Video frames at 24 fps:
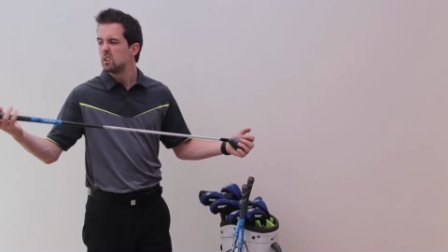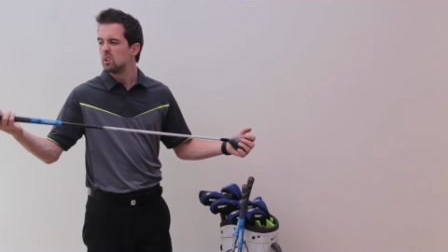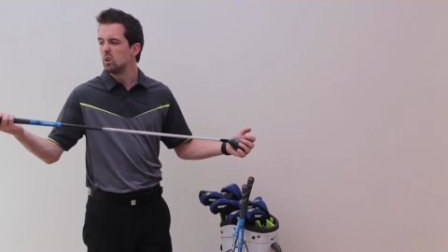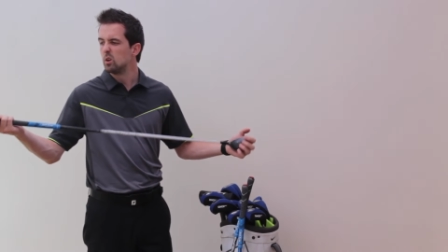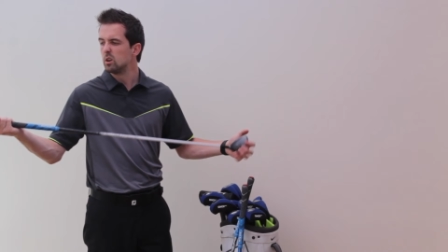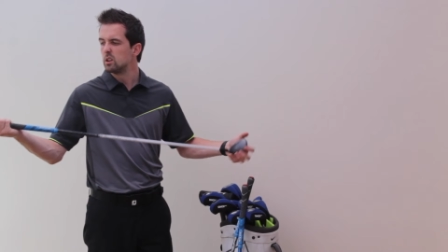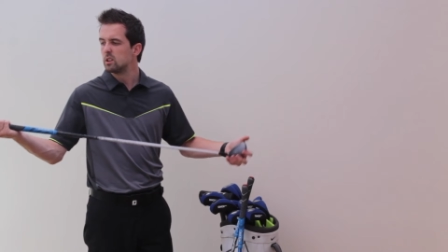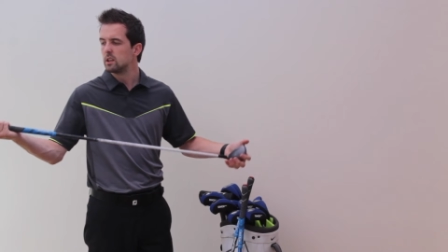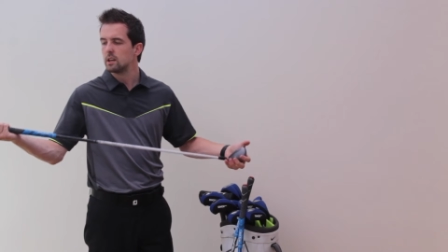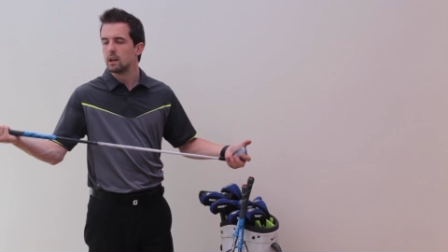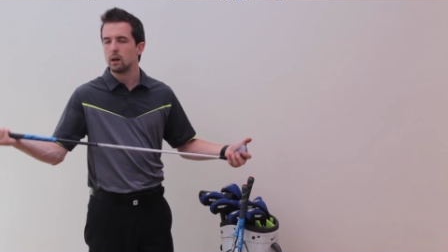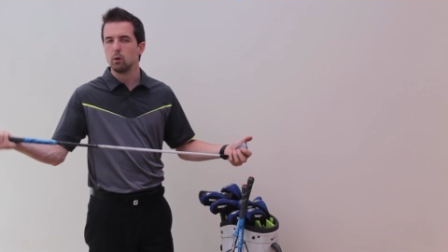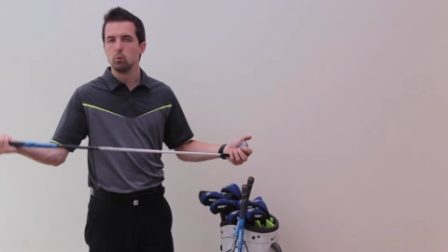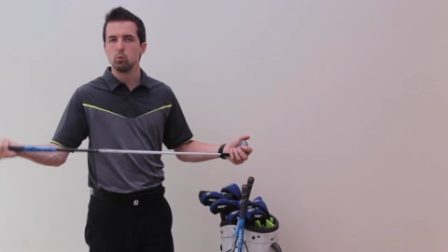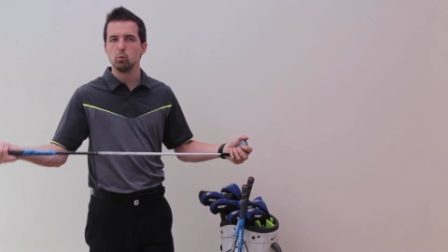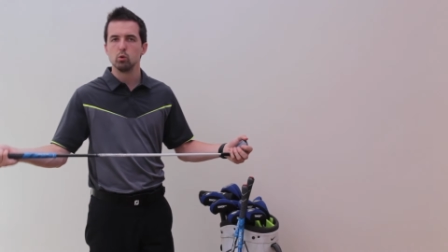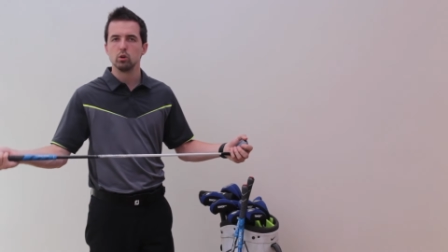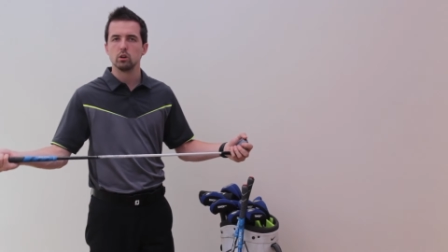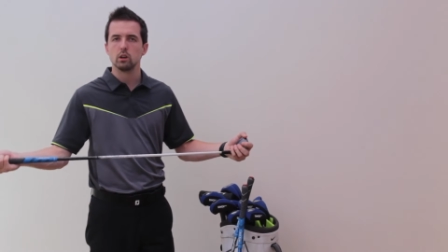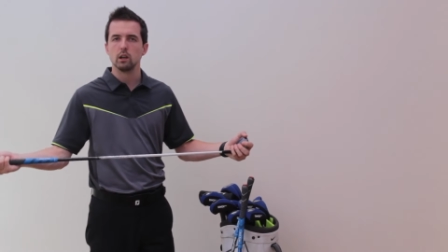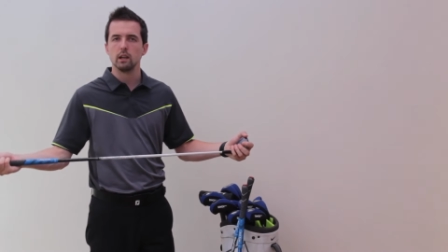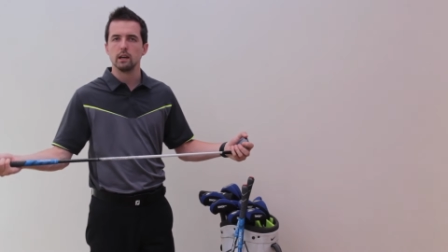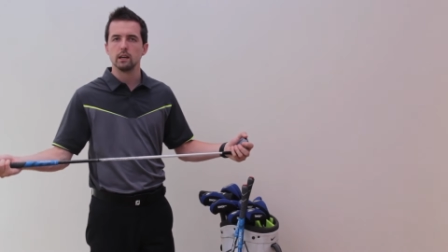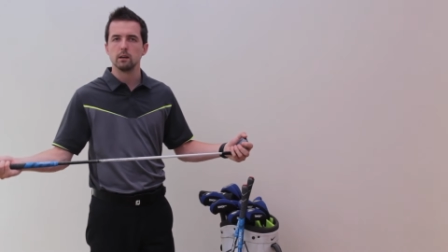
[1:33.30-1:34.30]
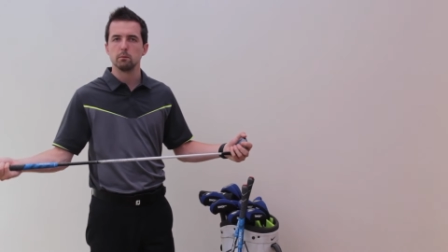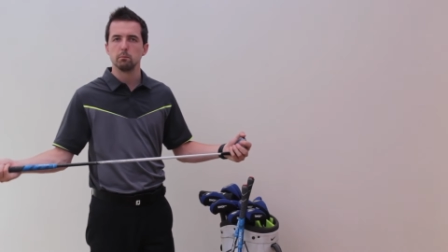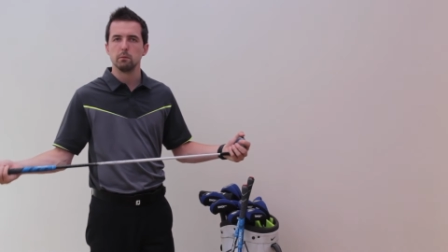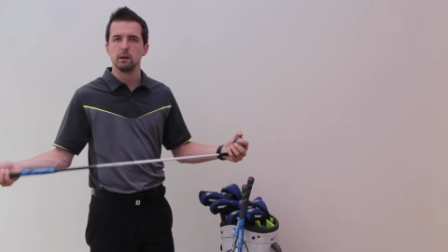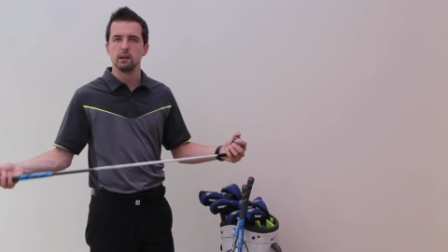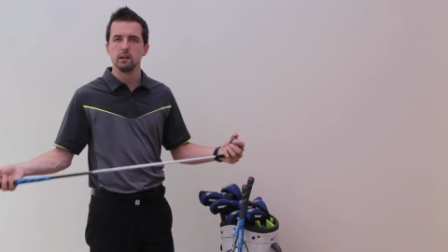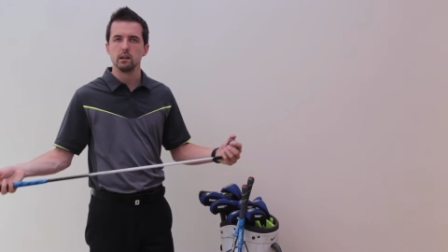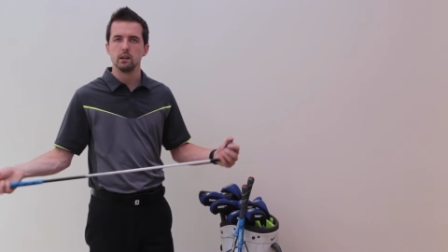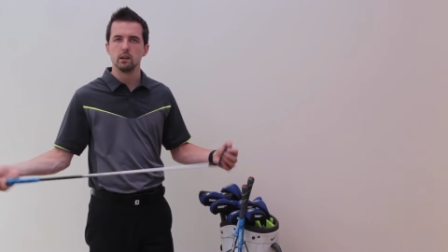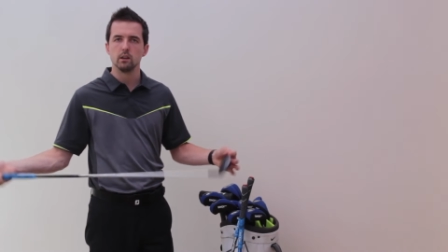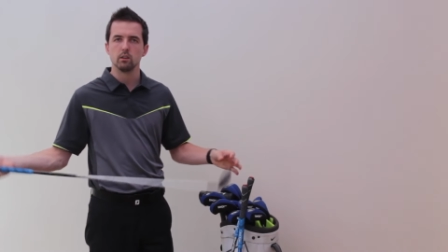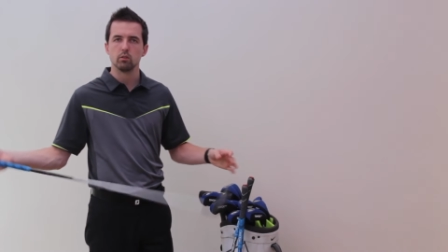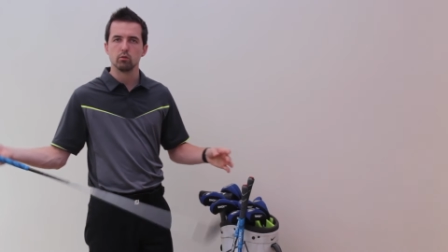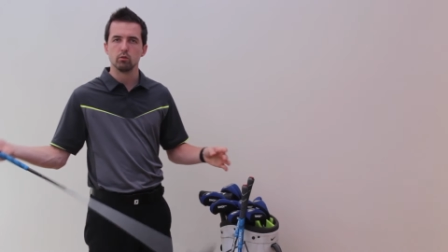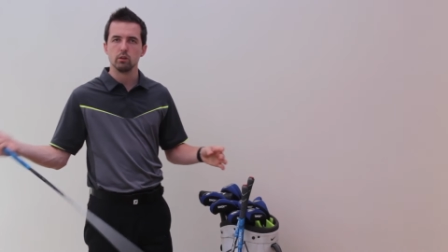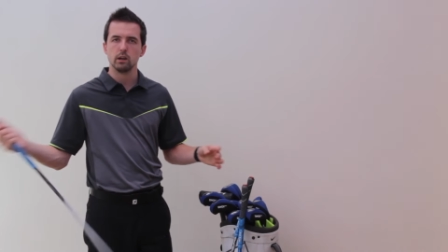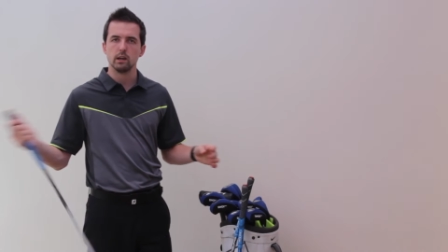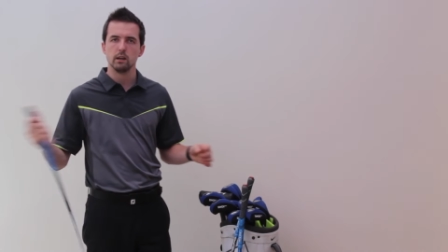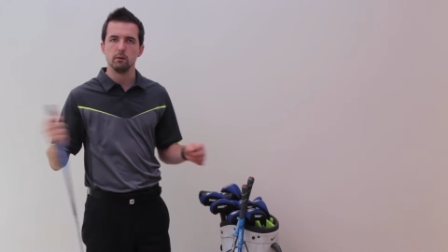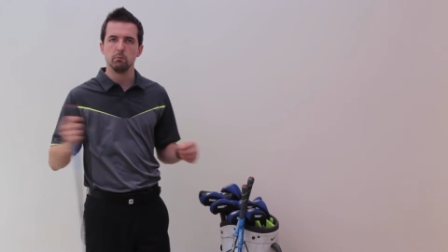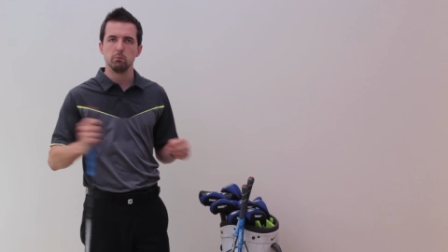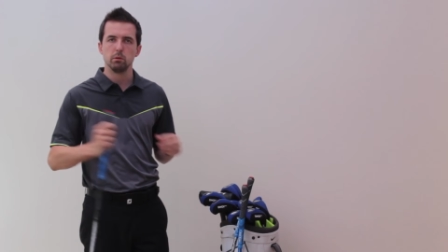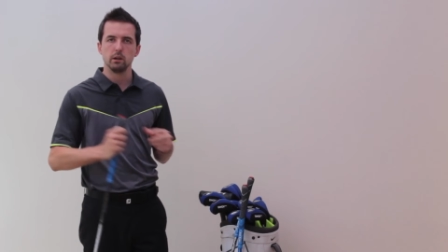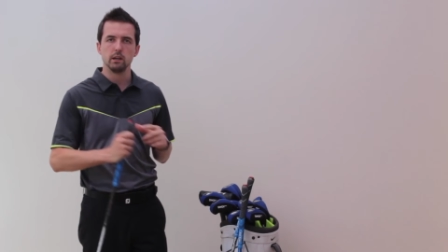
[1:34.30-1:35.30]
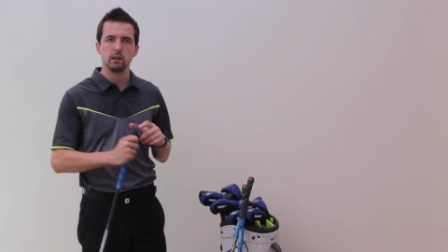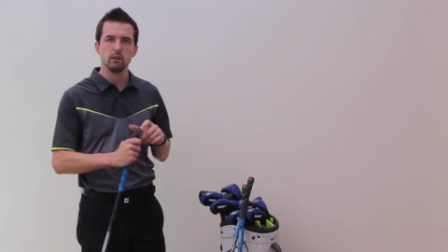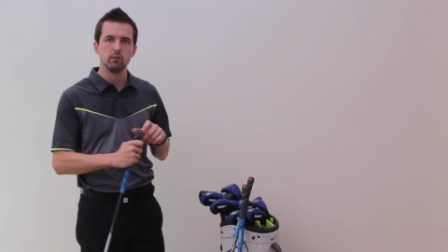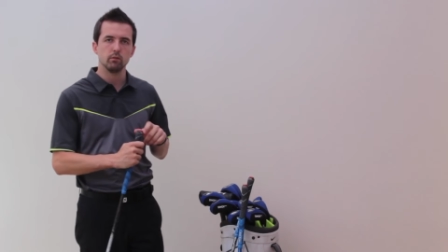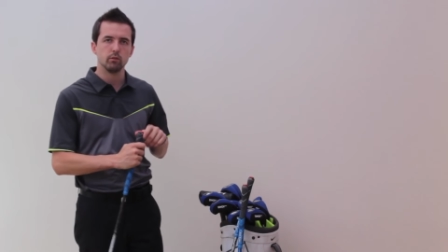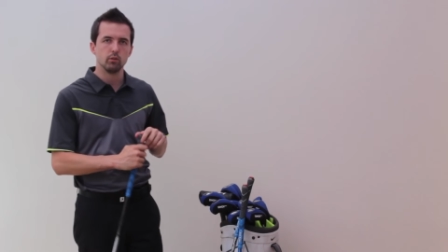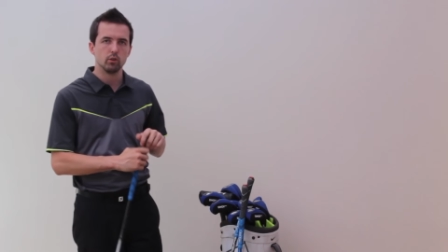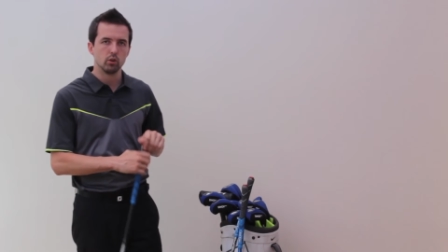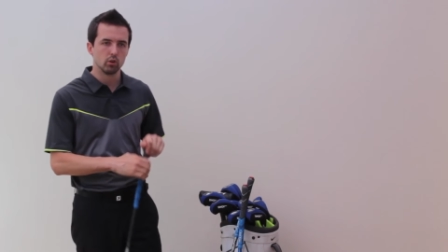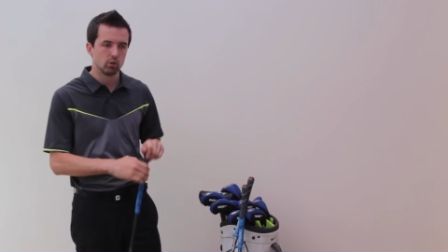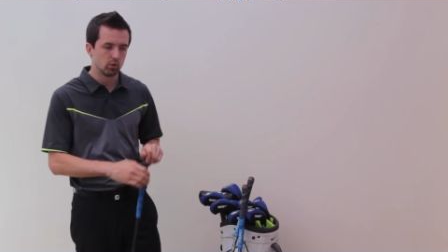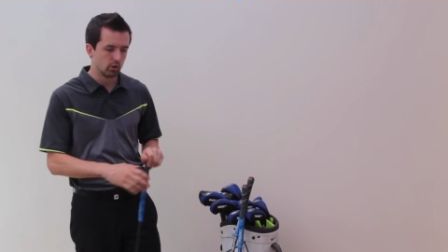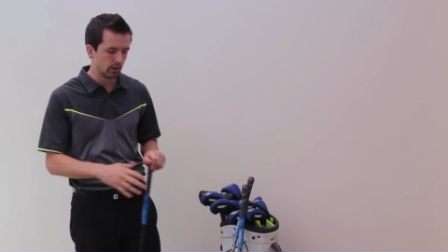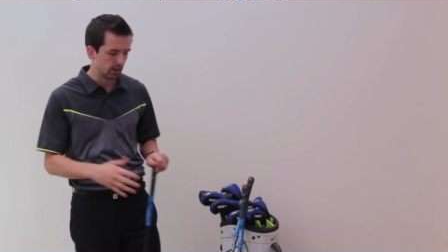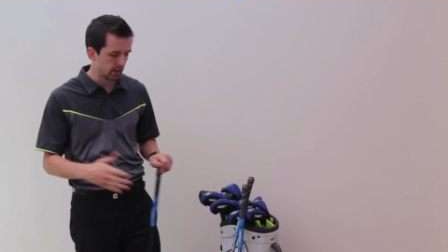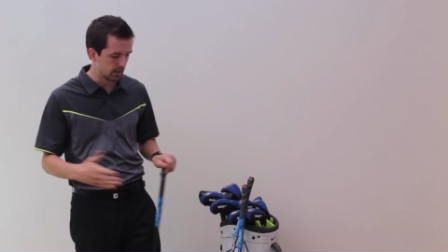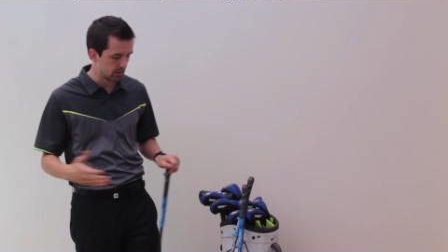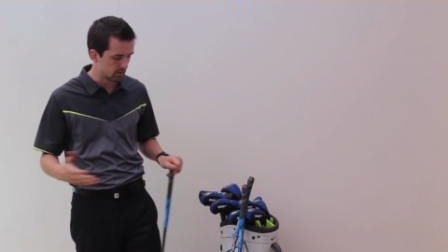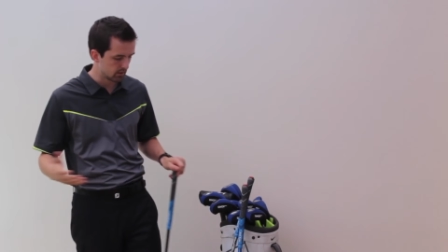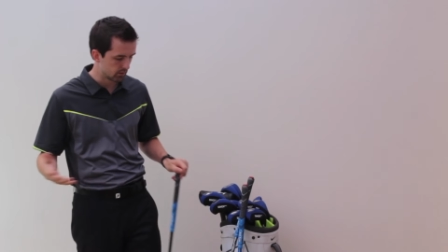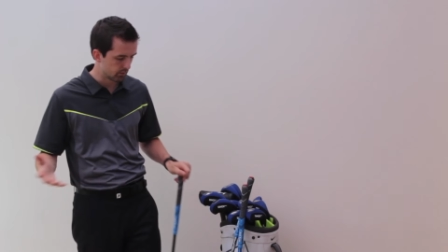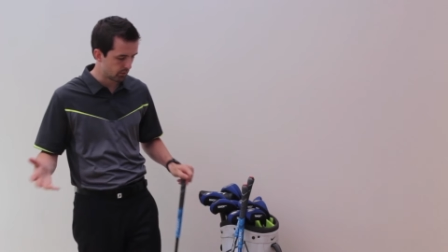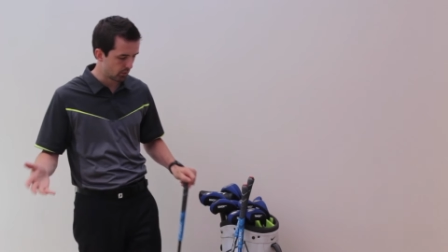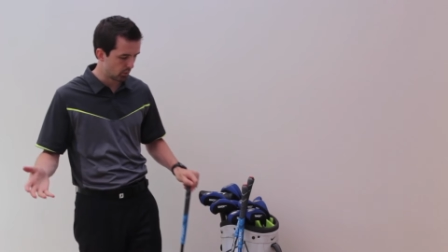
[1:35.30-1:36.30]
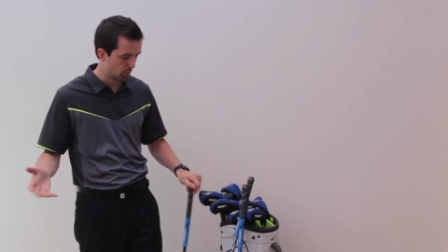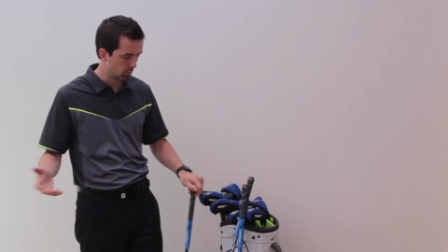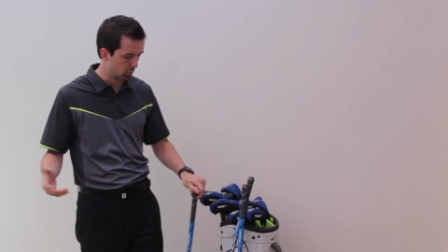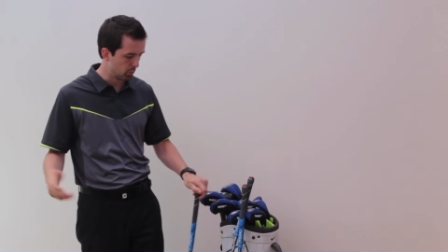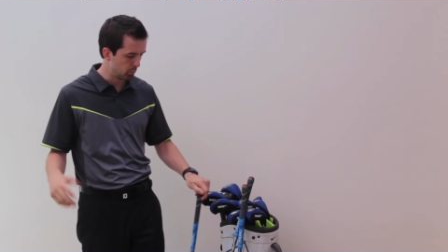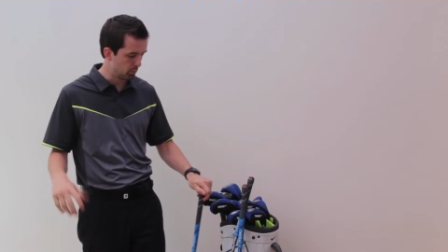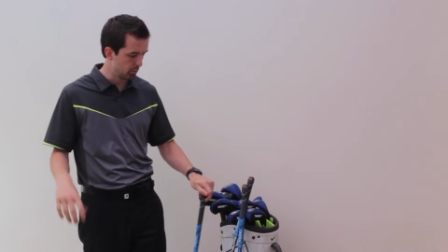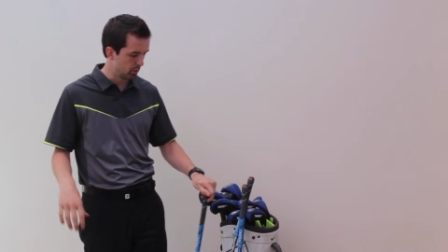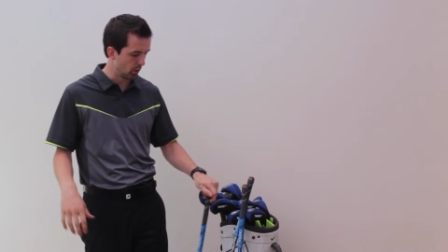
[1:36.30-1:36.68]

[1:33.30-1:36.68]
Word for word: The only thing I would like my uh, three iron blade for is for